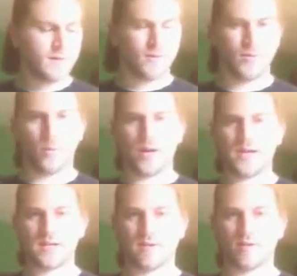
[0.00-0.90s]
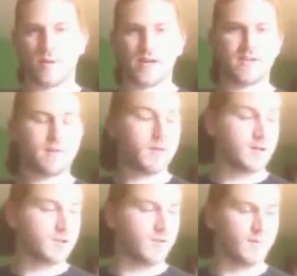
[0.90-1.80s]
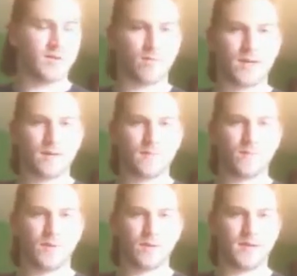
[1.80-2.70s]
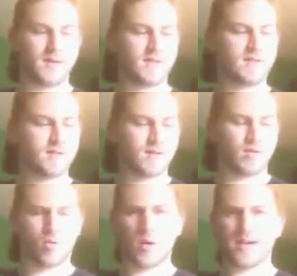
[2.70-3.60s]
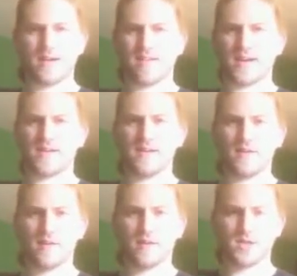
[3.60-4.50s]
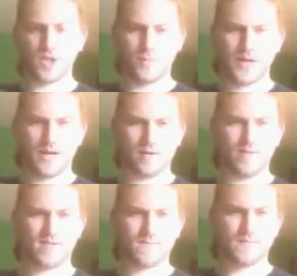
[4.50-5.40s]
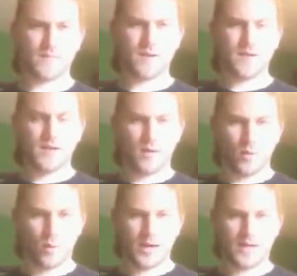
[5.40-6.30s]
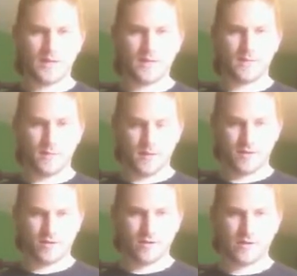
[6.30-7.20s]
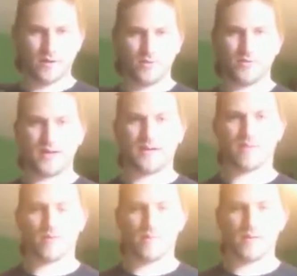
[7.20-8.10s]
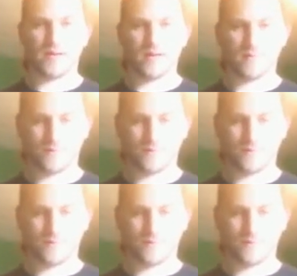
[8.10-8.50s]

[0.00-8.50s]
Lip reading: The weight is quite similar to them as well. It's quite exactly 2 pounds, while historical finds from the